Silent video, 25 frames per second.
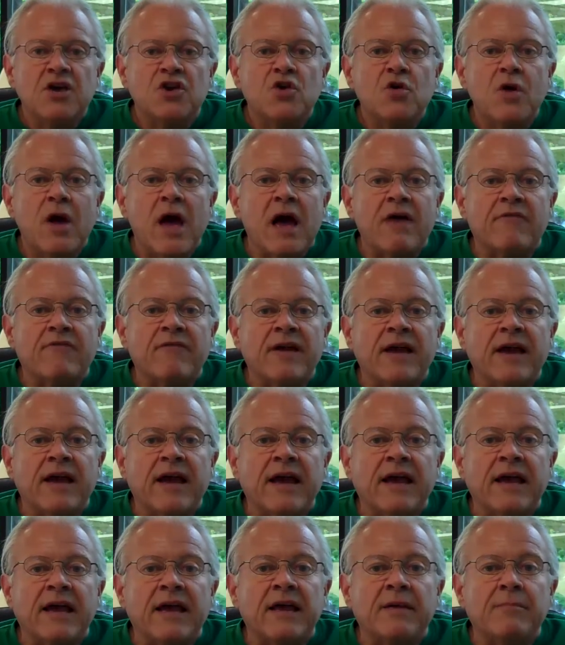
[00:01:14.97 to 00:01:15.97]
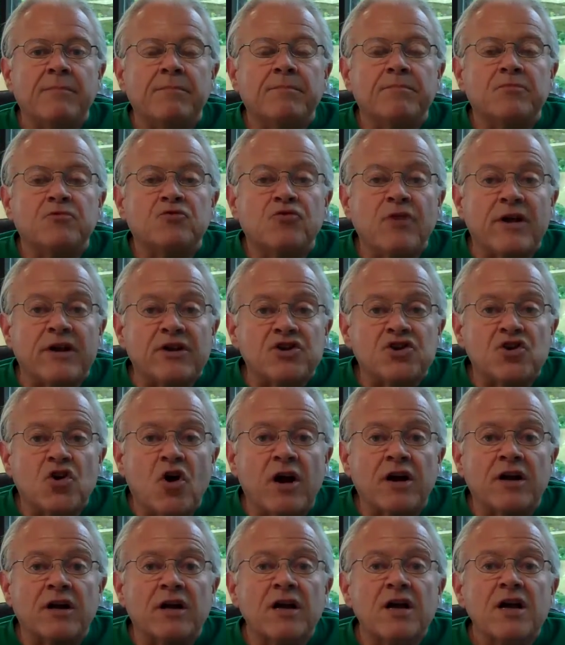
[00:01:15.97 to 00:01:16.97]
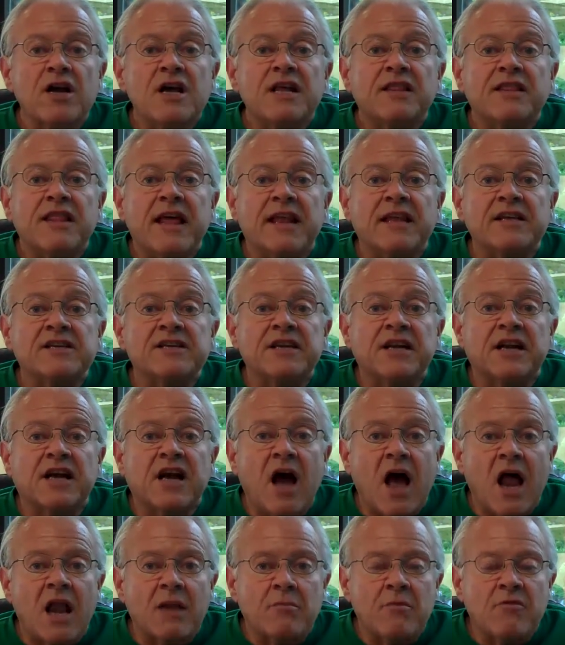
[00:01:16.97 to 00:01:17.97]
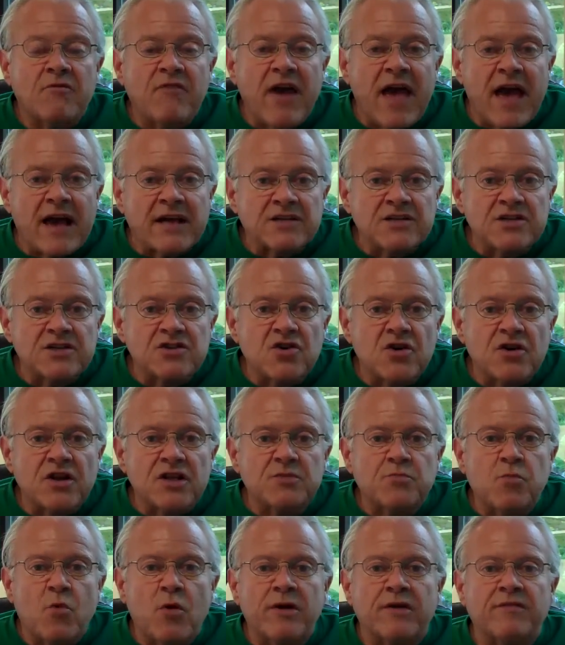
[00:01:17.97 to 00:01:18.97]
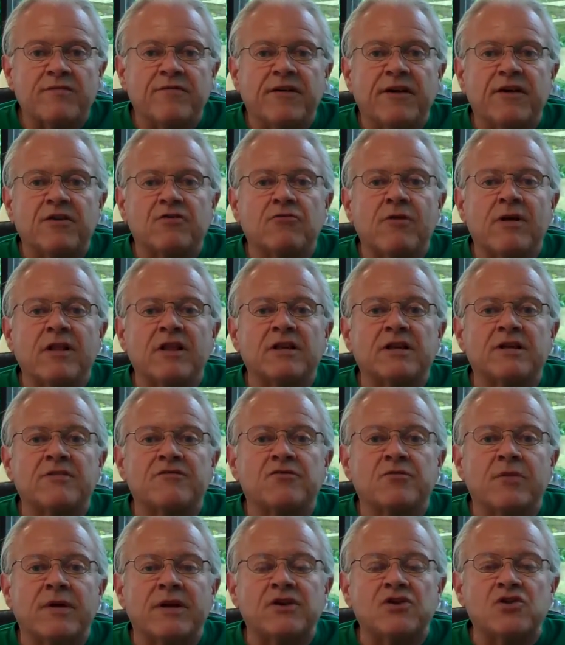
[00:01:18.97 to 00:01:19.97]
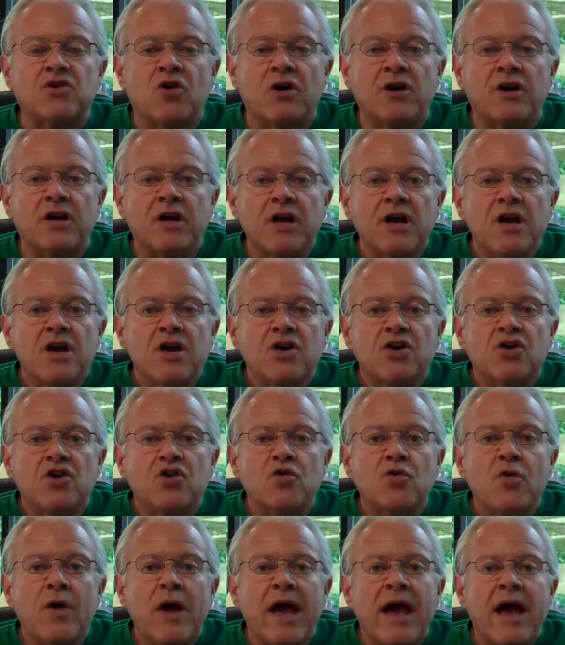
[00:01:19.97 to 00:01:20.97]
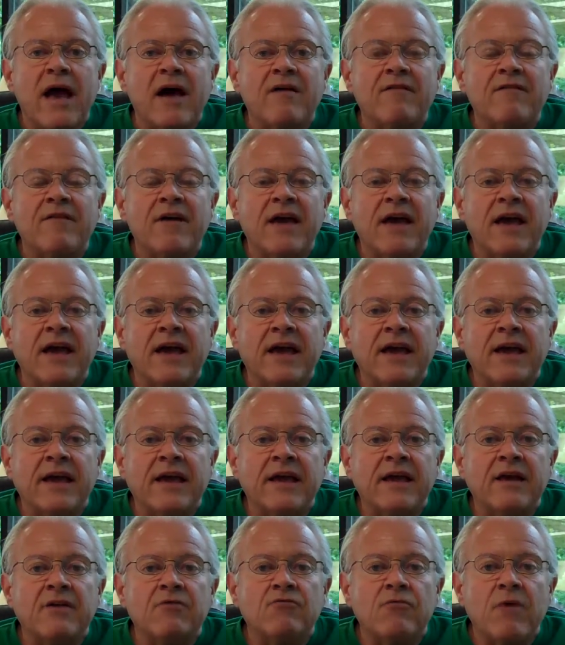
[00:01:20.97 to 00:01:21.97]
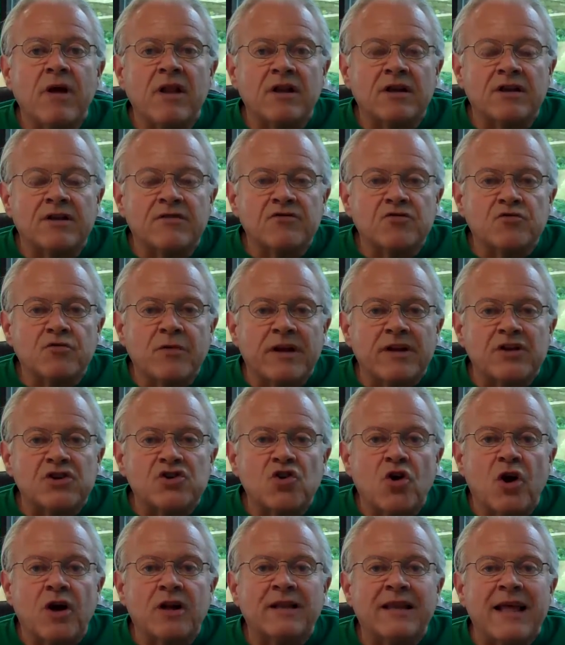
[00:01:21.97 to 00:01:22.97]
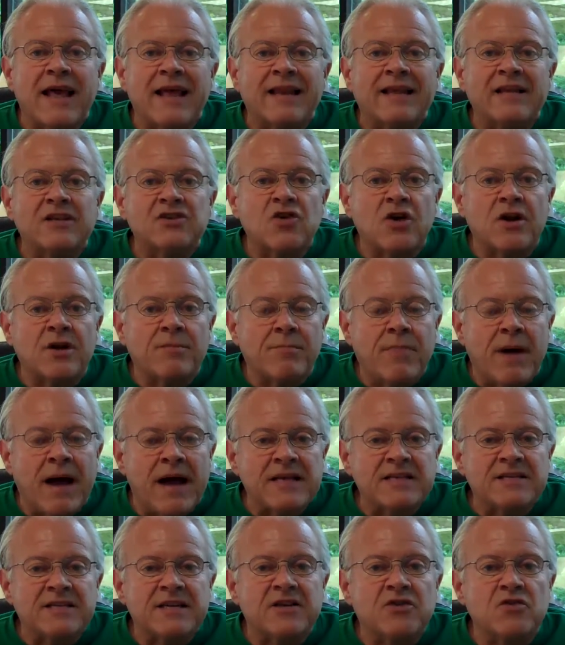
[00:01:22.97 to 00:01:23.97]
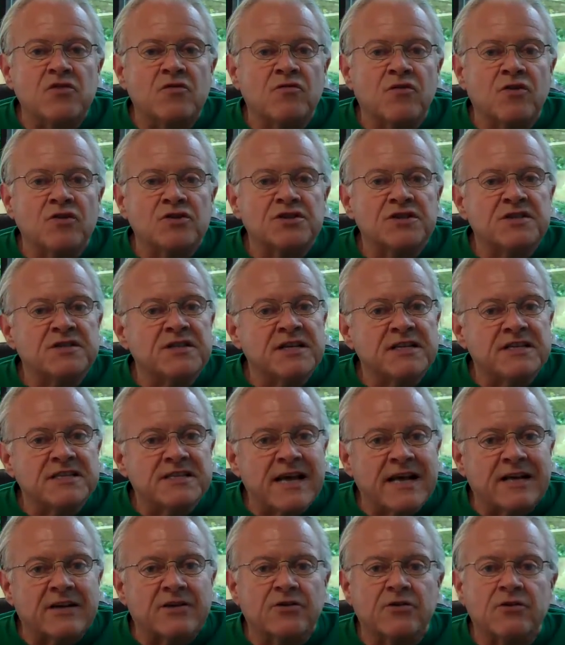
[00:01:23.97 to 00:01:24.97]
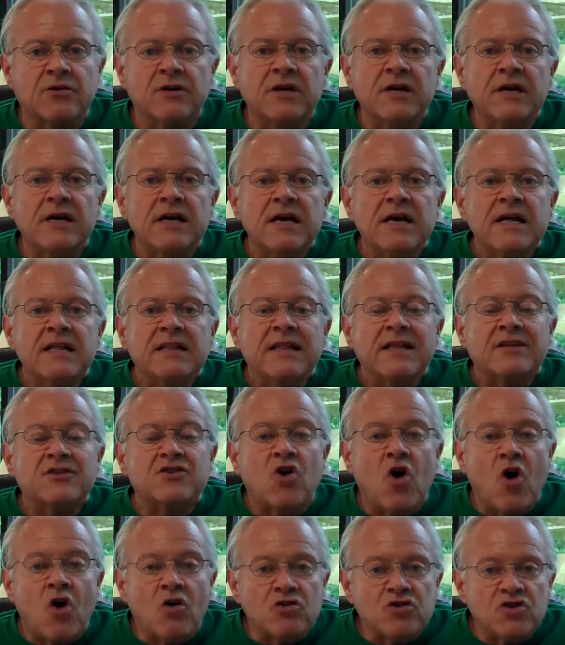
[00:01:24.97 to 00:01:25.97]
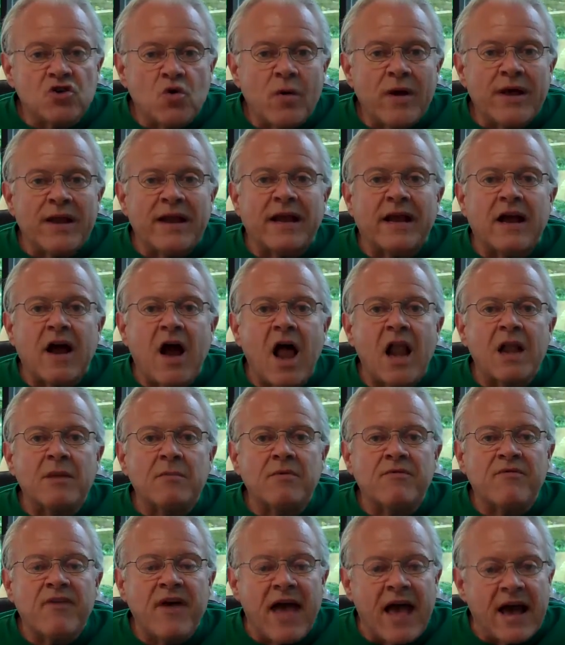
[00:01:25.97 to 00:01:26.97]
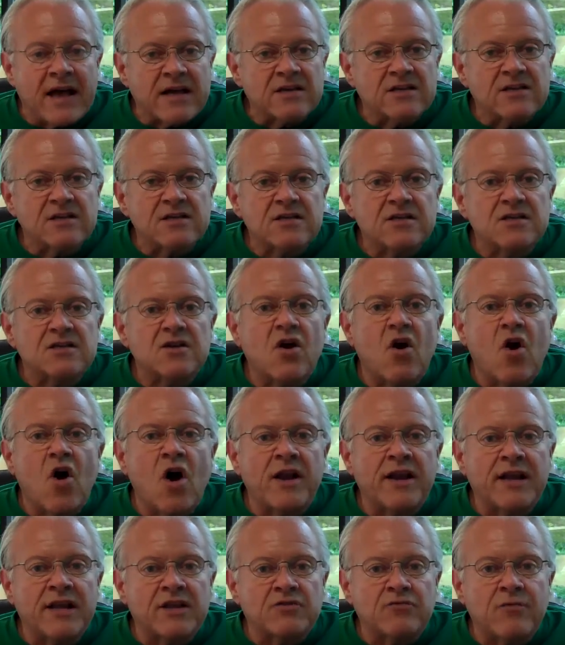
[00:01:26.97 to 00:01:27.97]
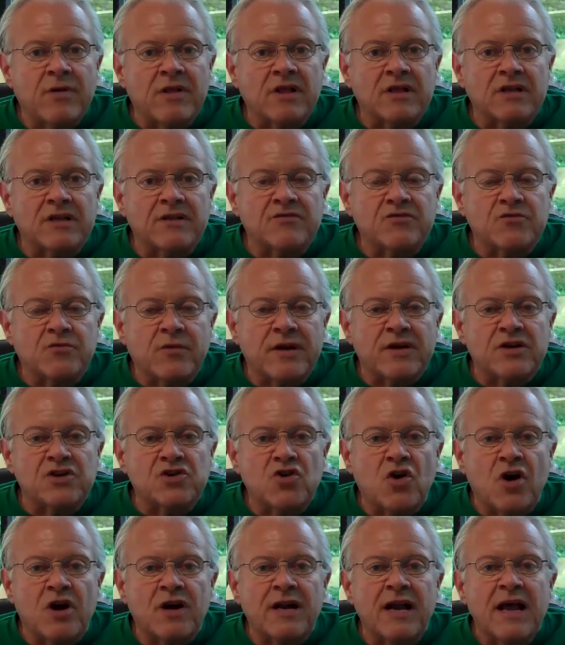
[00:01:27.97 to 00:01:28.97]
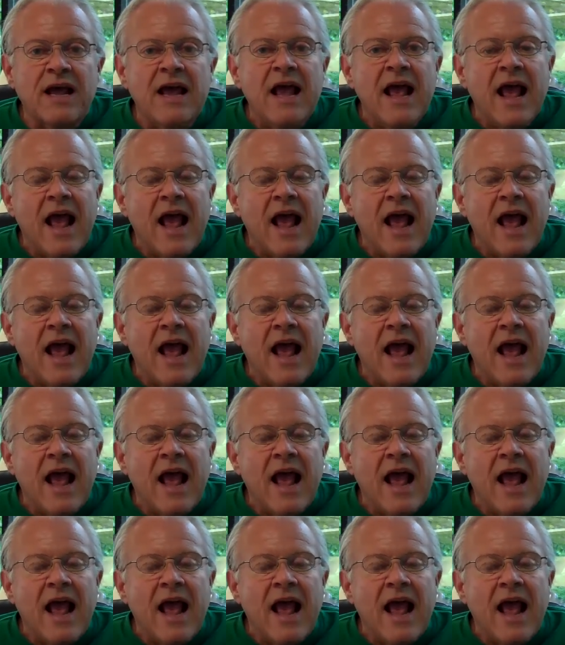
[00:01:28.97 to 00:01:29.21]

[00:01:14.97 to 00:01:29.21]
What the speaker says: You have a trend chart that is in a column of X's on its point and figure relative strength chart. You have a relative strength chart that is on a buy signal versus its sector. That's also in a column of X's on its relative strength chart.